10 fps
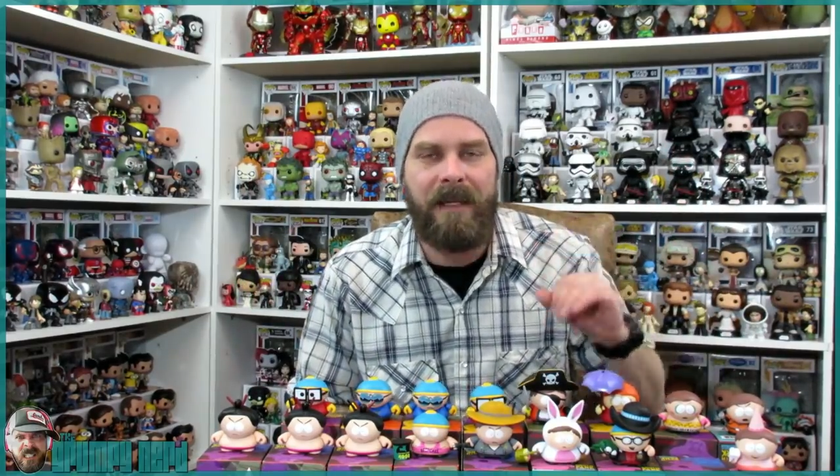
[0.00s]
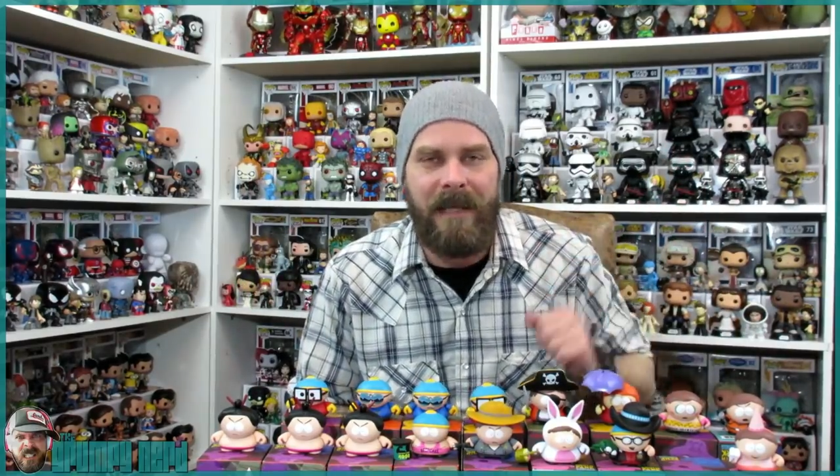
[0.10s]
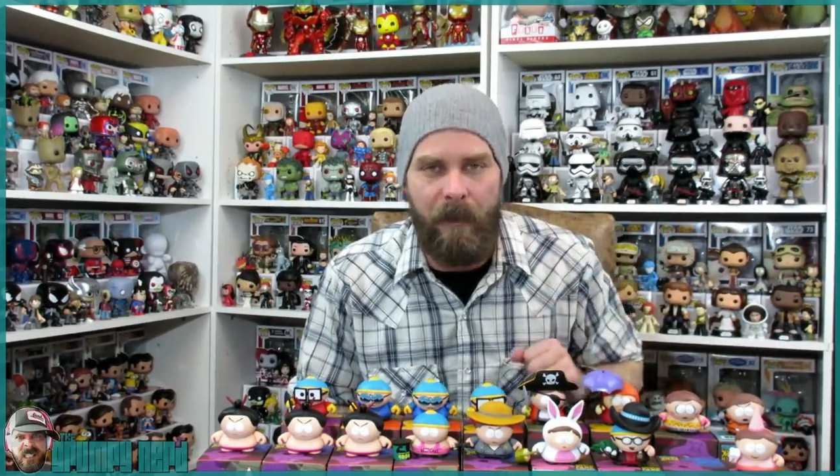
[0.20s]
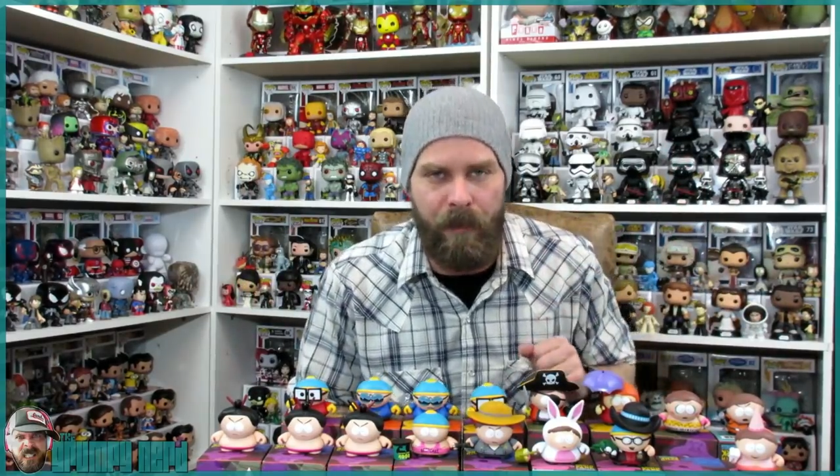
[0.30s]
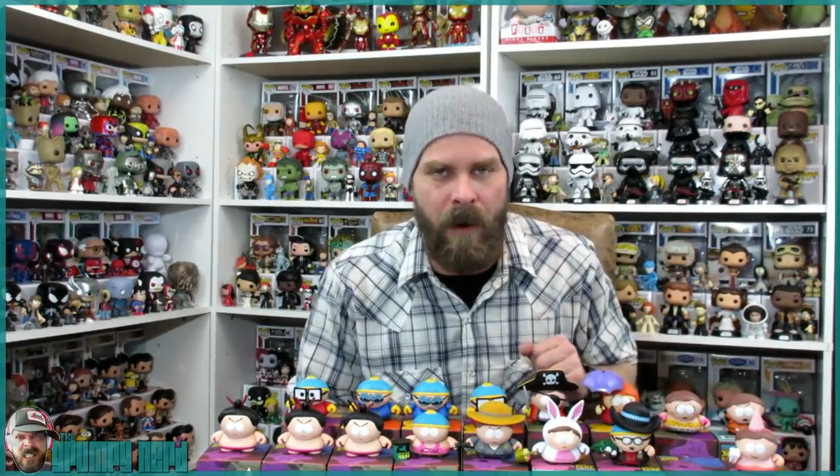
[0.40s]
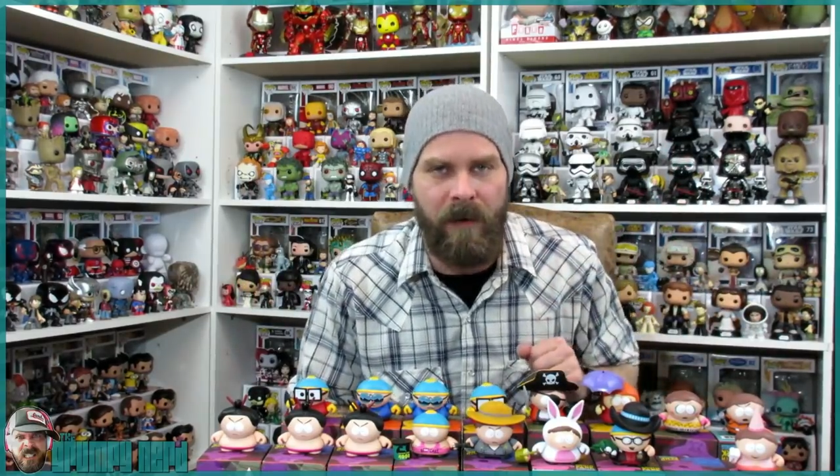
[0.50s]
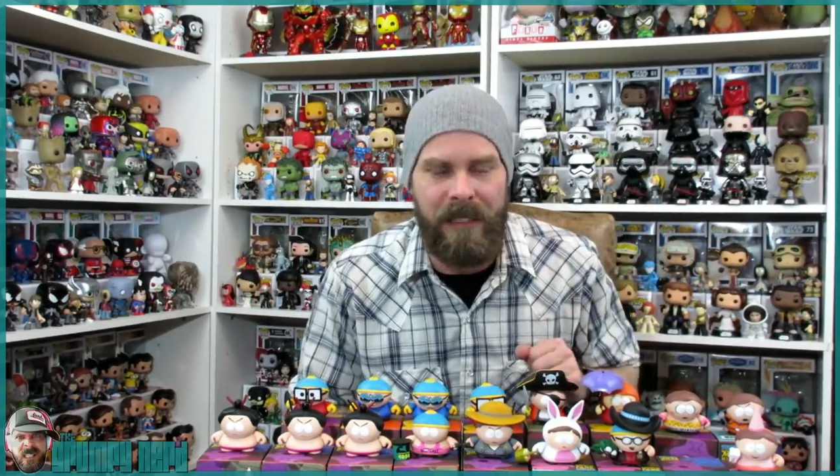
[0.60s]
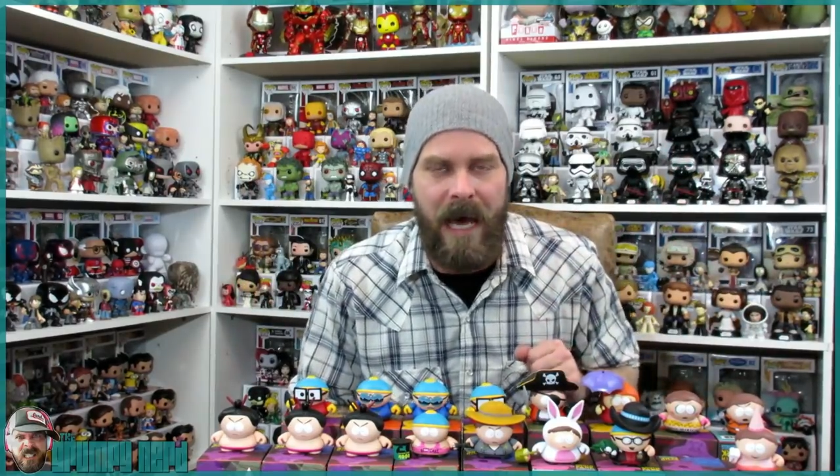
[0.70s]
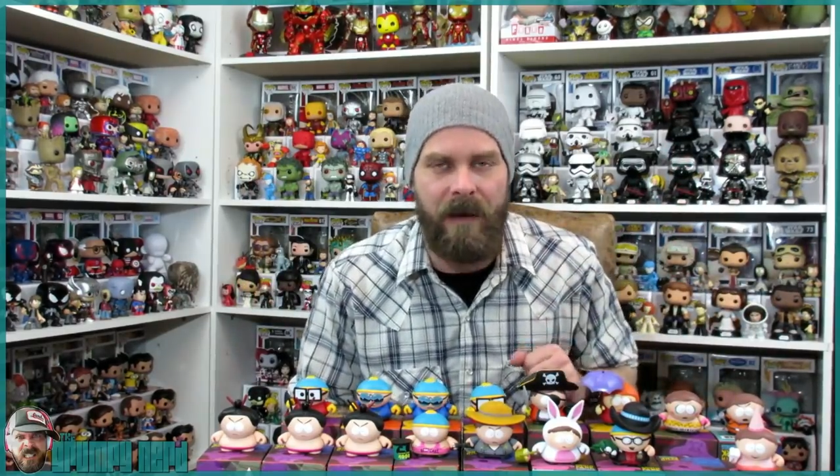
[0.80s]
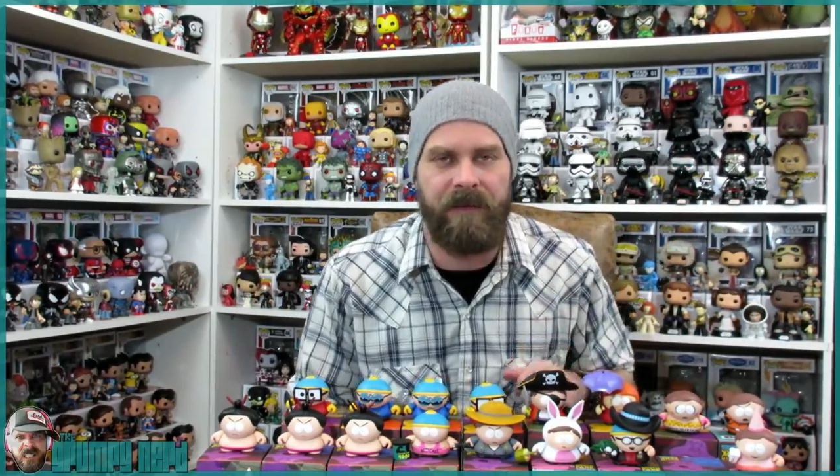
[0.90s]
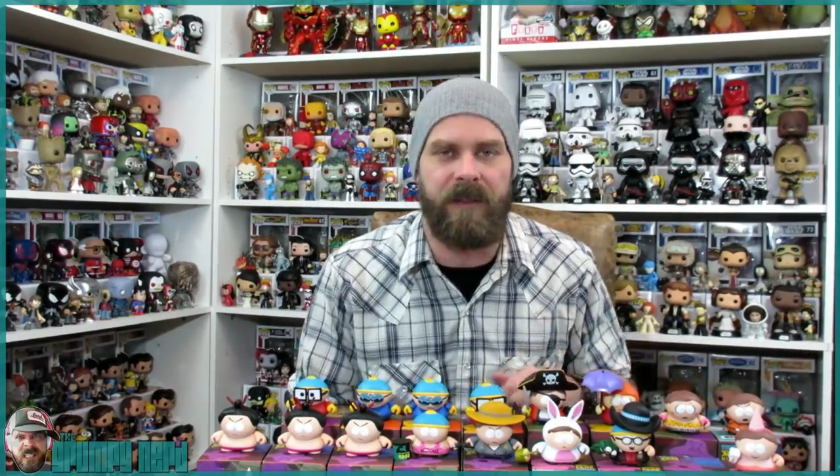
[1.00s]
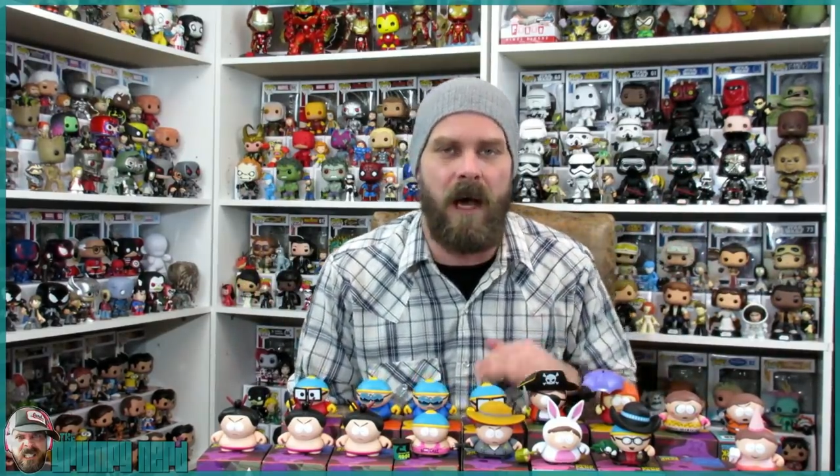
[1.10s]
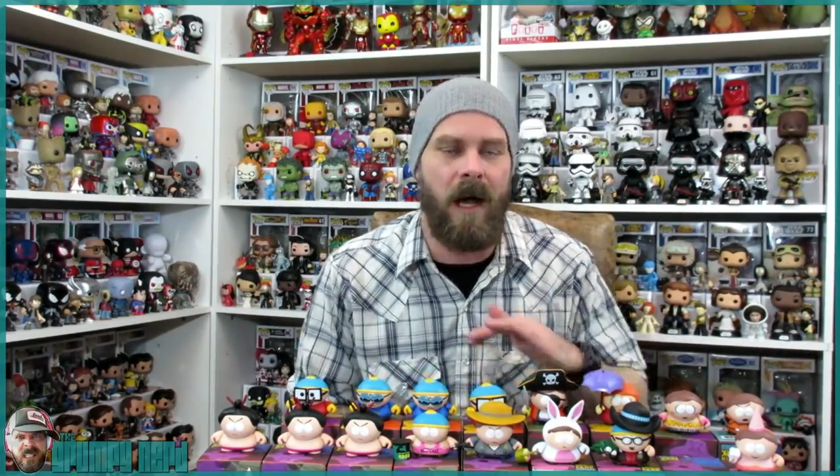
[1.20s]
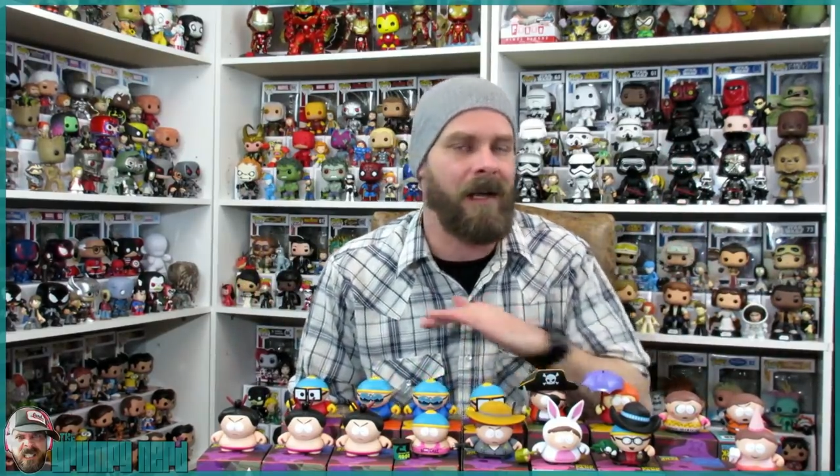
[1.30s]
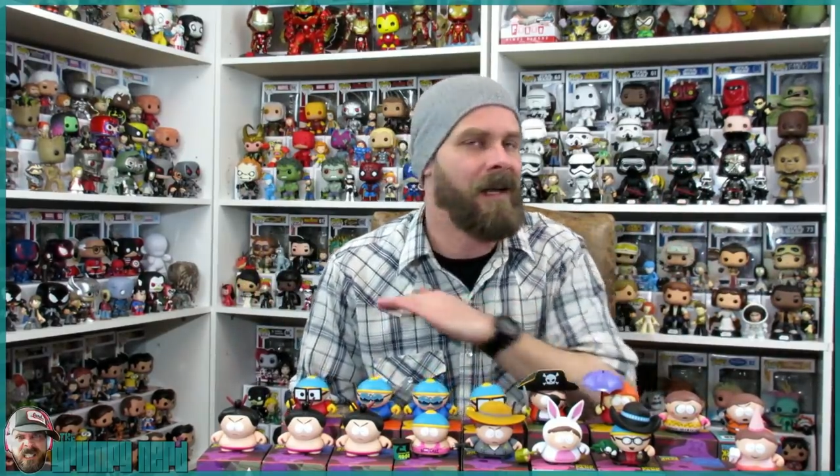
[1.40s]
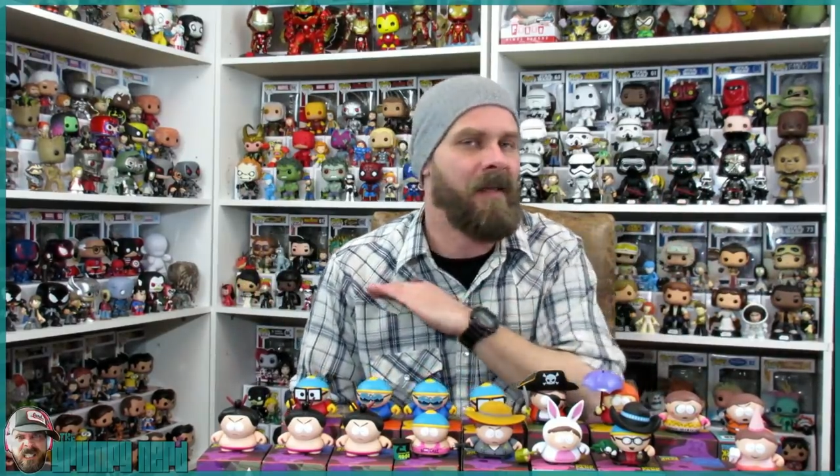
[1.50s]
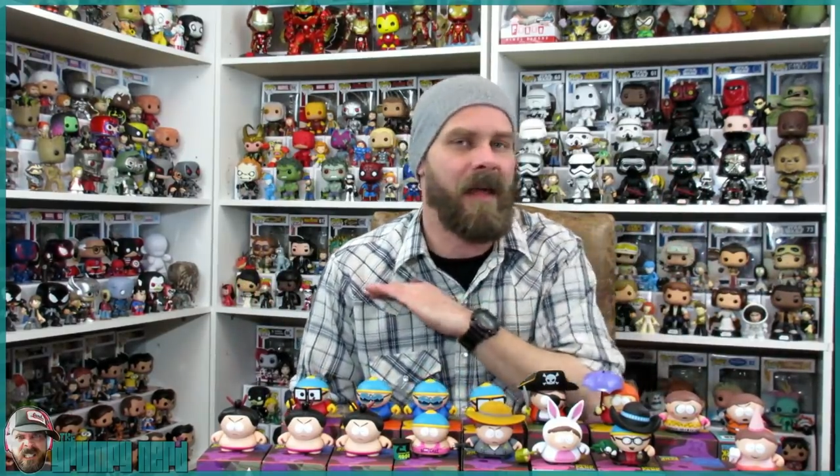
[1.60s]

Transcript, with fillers: temporarily out of stock.